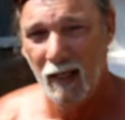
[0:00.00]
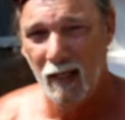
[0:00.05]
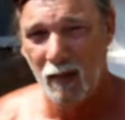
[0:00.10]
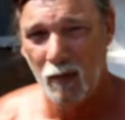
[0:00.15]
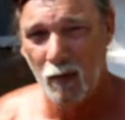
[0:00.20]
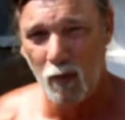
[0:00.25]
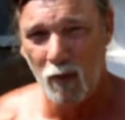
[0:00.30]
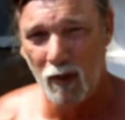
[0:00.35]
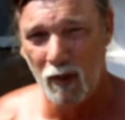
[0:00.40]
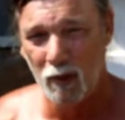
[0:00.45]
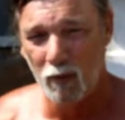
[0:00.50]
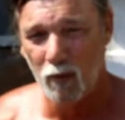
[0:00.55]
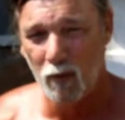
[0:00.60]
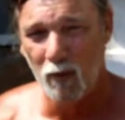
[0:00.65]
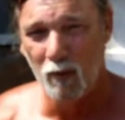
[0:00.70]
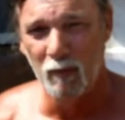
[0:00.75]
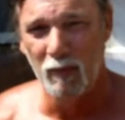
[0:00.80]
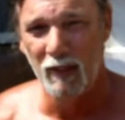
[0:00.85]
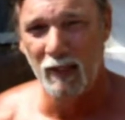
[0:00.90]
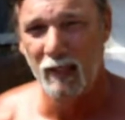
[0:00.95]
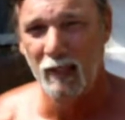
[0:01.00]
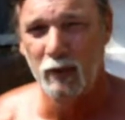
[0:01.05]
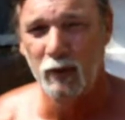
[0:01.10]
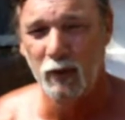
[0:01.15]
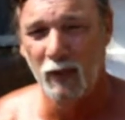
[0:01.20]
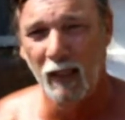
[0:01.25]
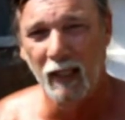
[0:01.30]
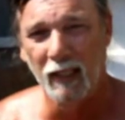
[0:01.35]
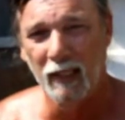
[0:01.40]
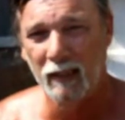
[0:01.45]
and water won't
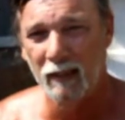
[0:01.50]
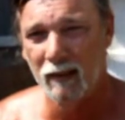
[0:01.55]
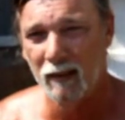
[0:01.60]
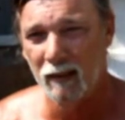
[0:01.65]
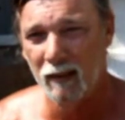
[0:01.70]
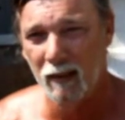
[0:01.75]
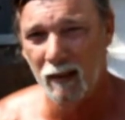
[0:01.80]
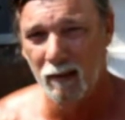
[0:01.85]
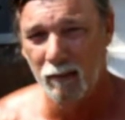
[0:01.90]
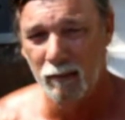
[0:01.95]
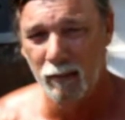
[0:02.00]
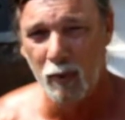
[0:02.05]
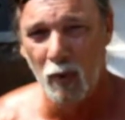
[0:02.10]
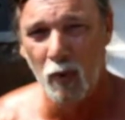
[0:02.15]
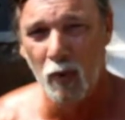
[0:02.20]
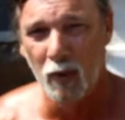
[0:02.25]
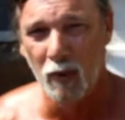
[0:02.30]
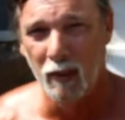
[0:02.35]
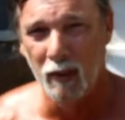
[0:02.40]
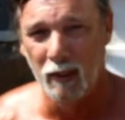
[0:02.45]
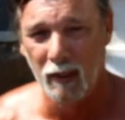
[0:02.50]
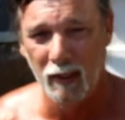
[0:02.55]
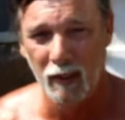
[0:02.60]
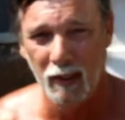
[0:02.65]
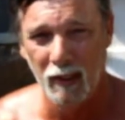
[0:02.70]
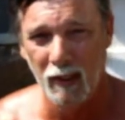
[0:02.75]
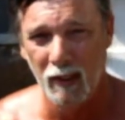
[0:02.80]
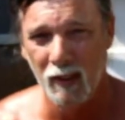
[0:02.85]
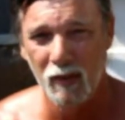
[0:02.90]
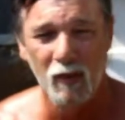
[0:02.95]
penetrate the board,
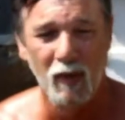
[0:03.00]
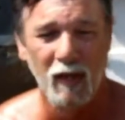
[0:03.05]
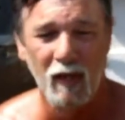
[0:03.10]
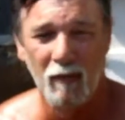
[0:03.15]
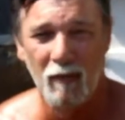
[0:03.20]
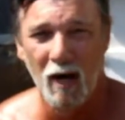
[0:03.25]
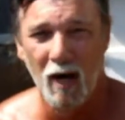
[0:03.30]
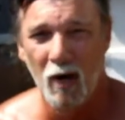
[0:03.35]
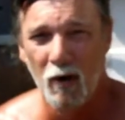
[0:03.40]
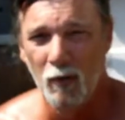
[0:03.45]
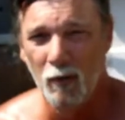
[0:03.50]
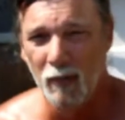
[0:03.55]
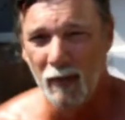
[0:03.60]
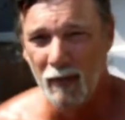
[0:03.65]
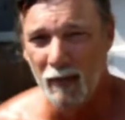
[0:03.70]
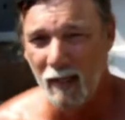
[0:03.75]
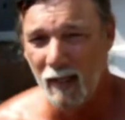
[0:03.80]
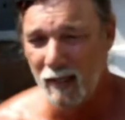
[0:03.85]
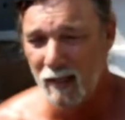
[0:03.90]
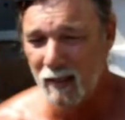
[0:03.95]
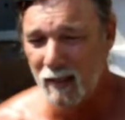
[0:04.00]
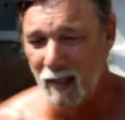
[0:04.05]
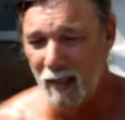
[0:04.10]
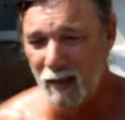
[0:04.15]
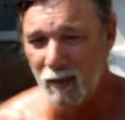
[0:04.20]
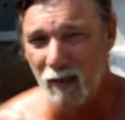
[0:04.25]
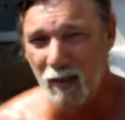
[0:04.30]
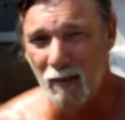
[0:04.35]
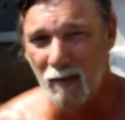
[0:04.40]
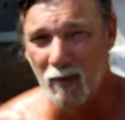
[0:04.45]
is what I'm hoping. That's
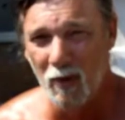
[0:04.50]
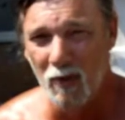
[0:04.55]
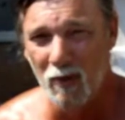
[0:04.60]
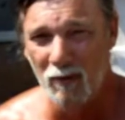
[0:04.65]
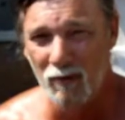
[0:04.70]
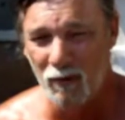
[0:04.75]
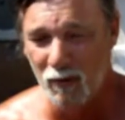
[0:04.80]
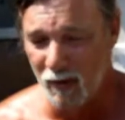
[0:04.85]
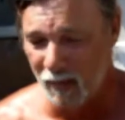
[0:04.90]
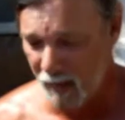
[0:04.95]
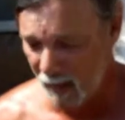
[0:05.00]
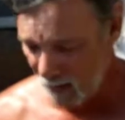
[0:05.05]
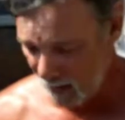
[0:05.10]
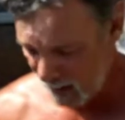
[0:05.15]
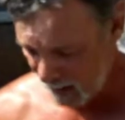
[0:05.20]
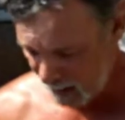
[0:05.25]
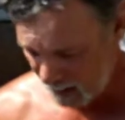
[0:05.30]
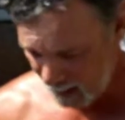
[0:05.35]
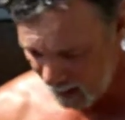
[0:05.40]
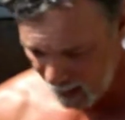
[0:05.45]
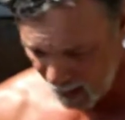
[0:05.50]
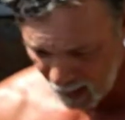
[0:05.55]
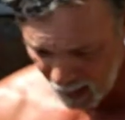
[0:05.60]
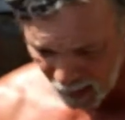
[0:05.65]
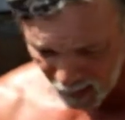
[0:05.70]
what I'm going for anyways.